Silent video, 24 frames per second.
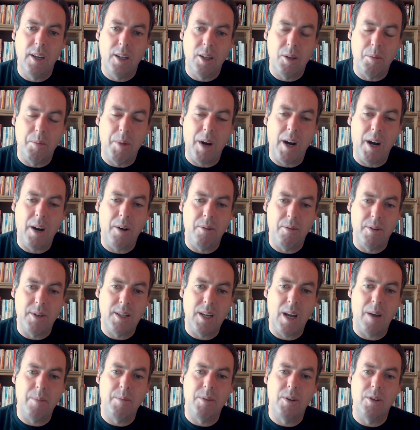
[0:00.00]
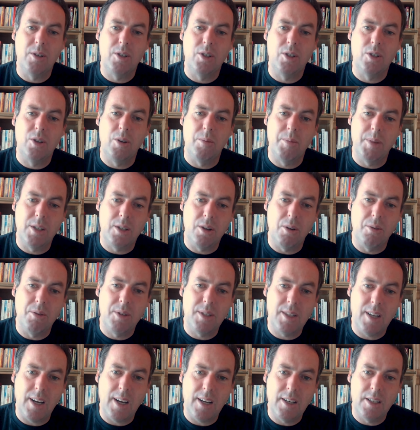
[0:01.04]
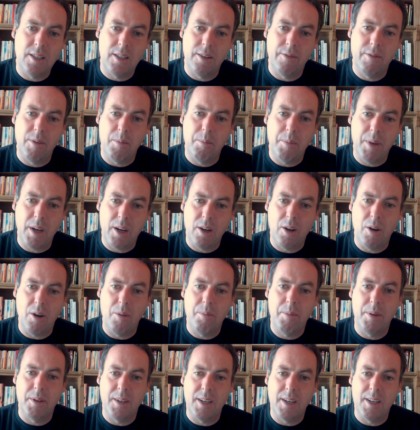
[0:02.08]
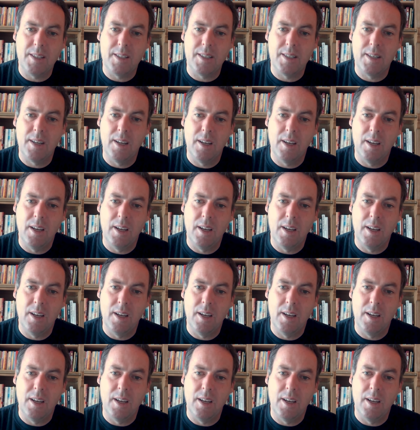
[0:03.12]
the baroreceptors should be so sensitive and pick up on this